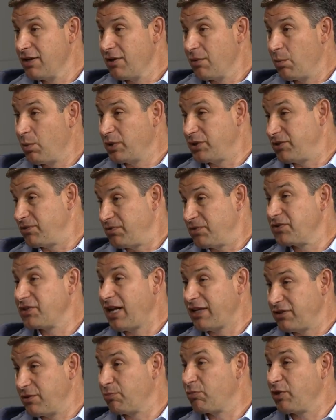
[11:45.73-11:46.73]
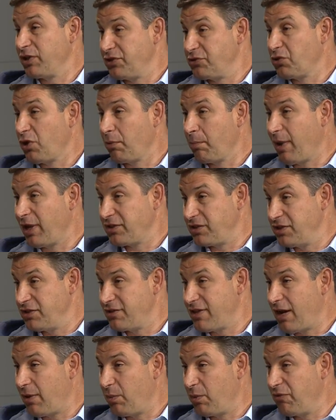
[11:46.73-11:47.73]
which sends a pretty strong message
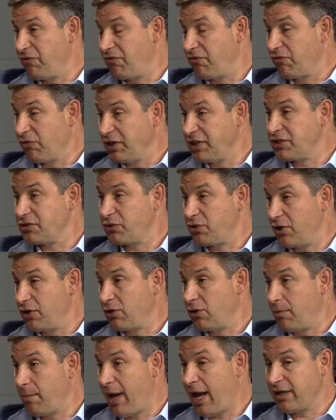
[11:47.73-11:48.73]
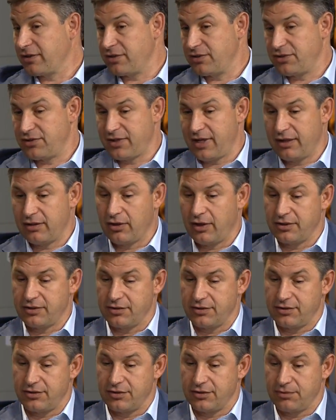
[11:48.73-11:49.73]
that we've reached critical mass in state
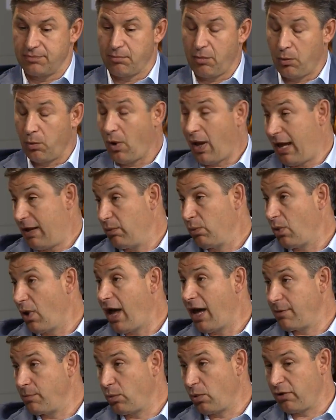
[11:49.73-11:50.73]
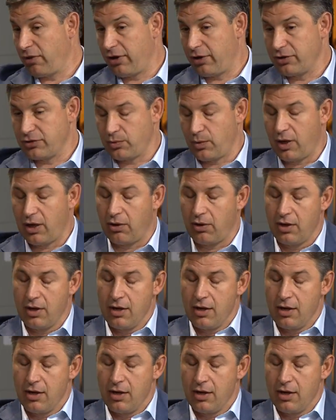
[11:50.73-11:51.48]
licenses. But we'll, we'll add more there as well.